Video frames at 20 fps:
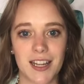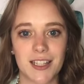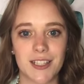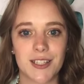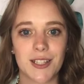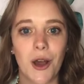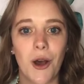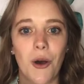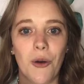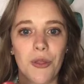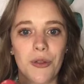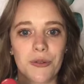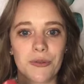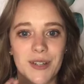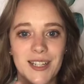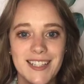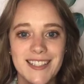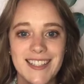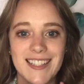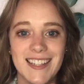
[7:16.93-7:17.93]
So the
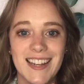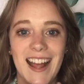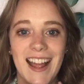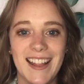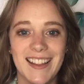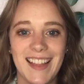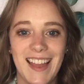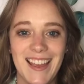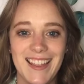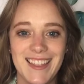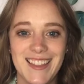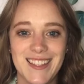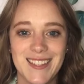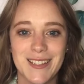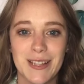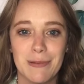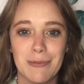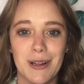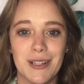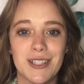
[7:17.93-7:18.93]
reason I like these
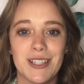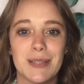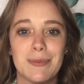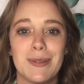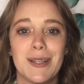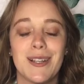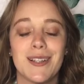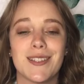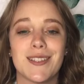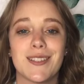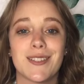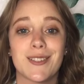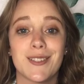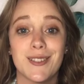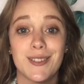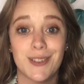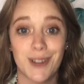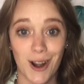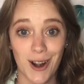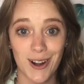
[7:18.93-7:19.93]
so much is because they're
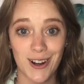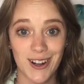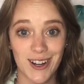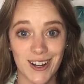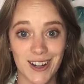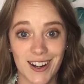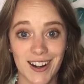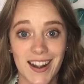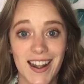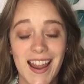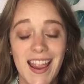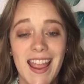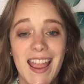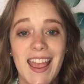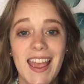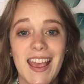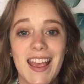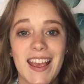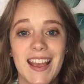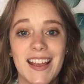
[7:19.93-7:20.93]
darker,
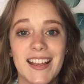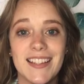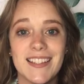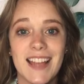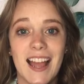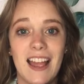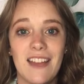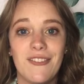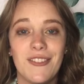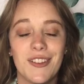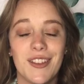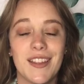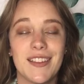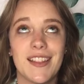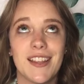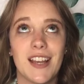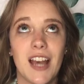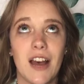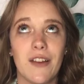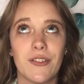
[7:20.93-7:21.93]
and I feel like they
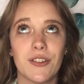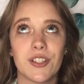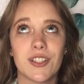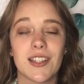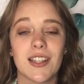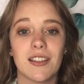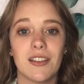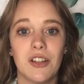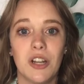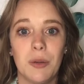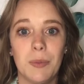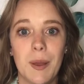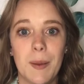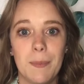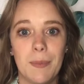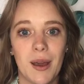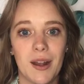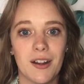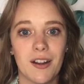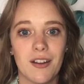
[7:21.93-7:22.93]
cover just a little bit
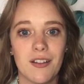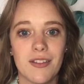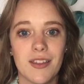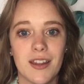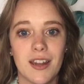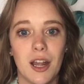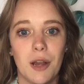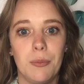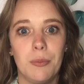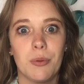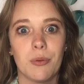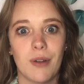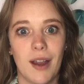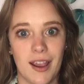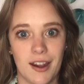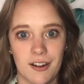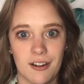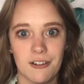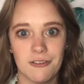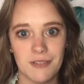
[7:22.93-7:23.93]
better than a
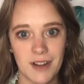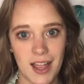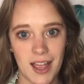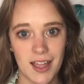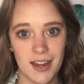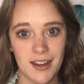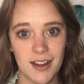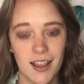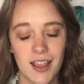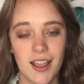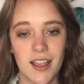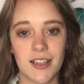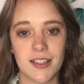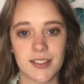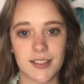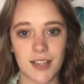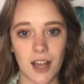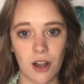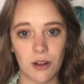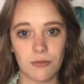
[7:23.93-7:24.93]
brighter red.
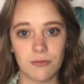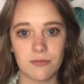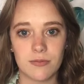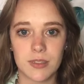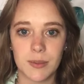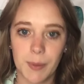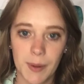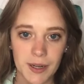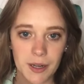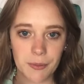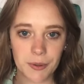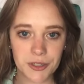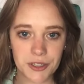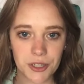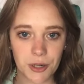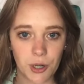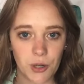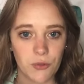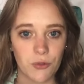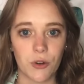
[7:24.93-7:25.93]
So depending on what you're
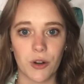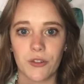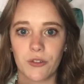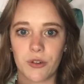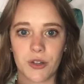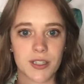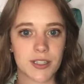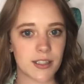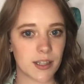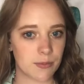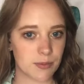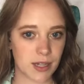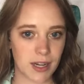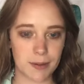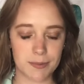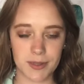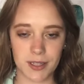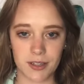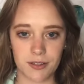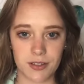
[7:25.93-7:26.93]
going for, of course,
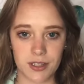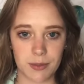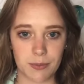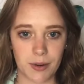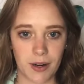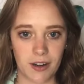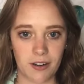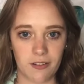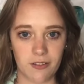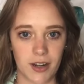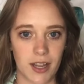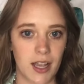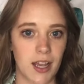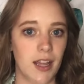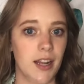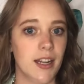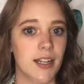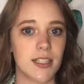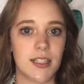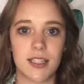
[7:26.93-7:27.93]
sometimes I use a brighter
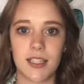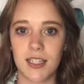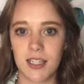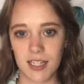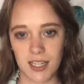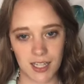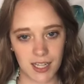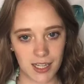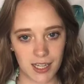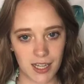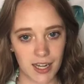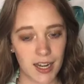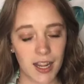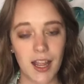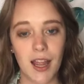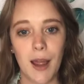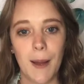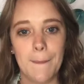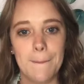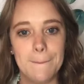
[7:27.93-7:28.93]
red, it's needed,
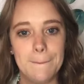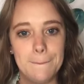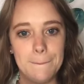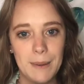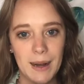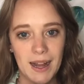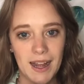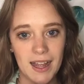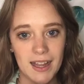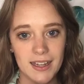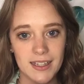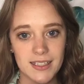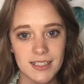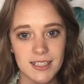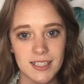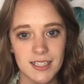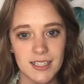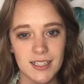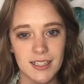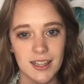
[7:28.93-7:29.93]
but
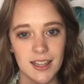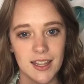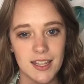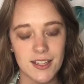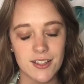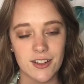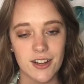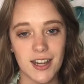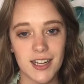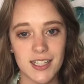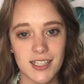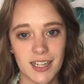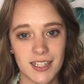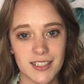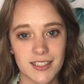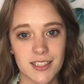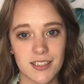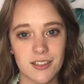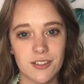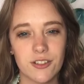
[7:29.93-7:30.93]
these are kind of nice
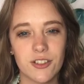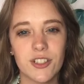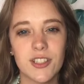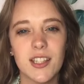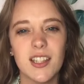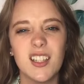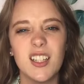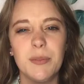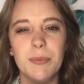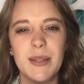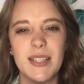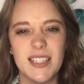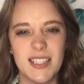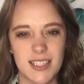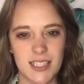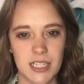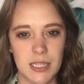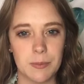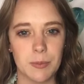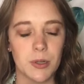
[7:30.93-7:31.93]
because they're just a little bit
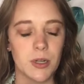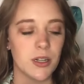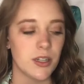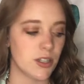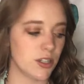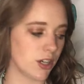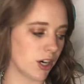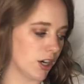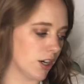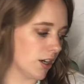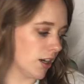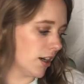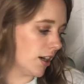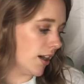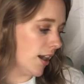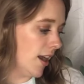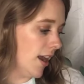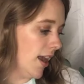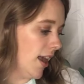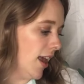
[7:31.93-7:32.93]
deeper and darker.
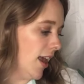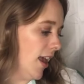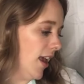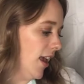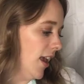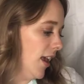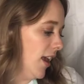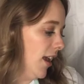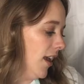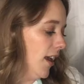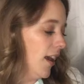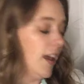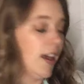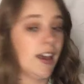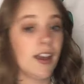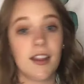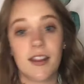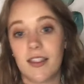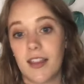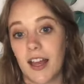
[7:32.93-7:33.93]

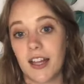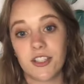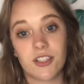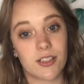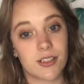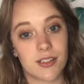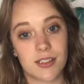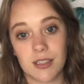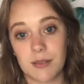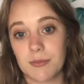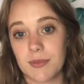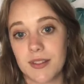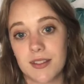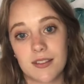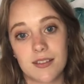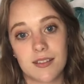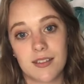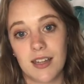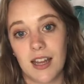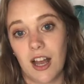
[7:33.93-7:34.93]
And that just seems
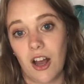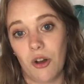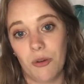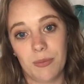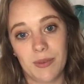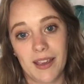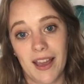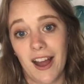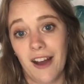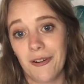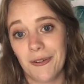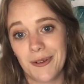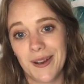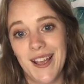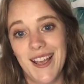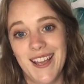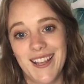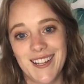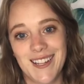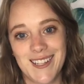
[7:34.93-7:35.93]
to help me out
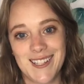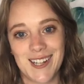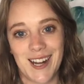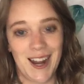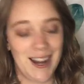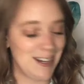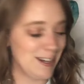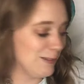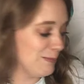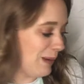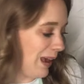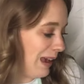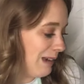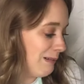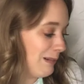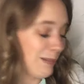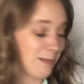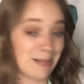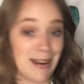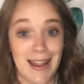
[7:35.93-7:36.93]
trying to paint
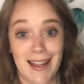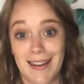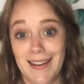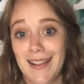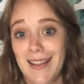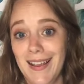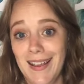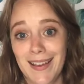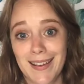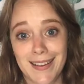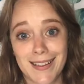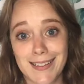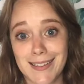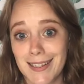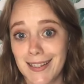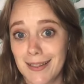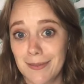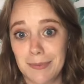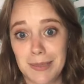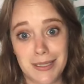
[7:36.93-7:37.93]
with red, because it
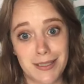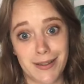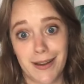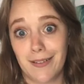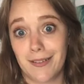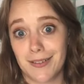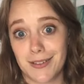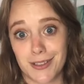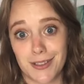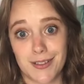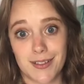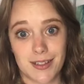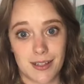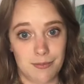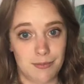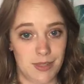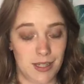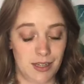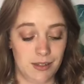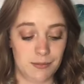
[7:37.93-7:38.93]
can be challenging
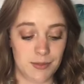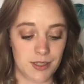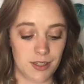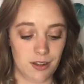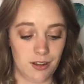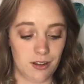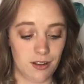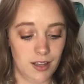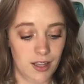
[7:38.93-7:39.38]
sometimes, y'all.